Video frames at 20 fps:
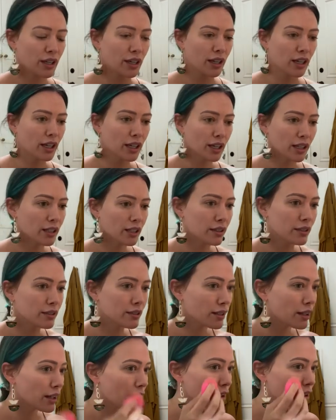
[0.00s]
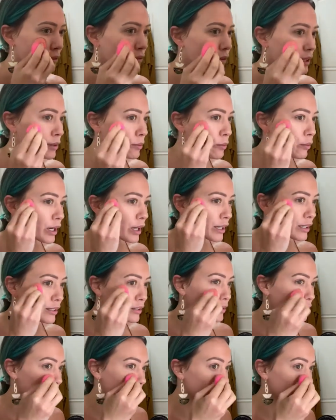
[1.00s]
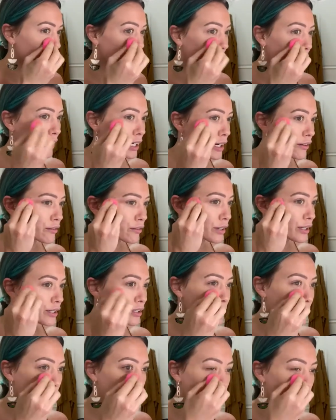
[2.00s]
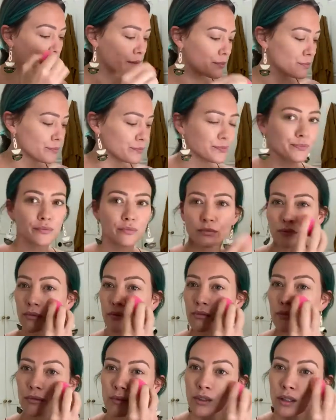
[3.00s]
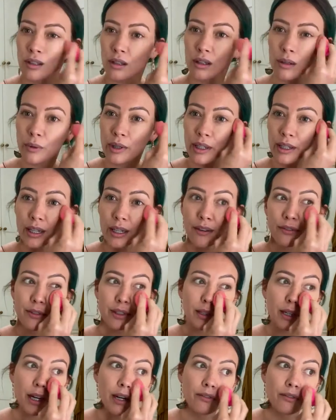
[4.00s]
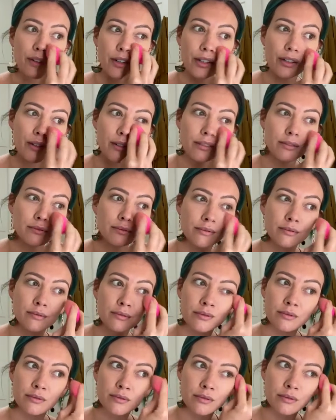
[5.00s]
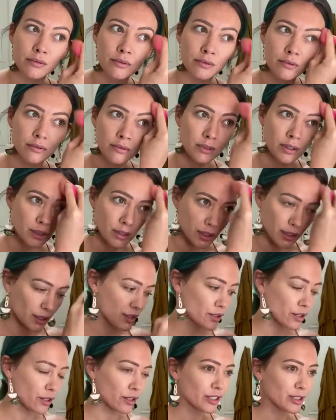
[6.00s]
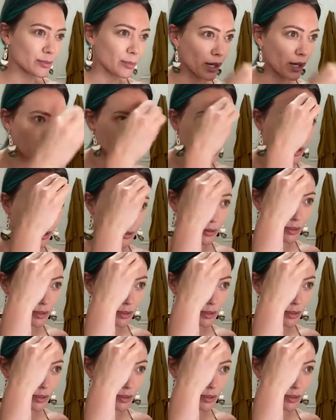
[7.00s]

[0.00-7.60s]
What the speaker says: And I don't really want super high coverage, but I want enough to cover the dark spots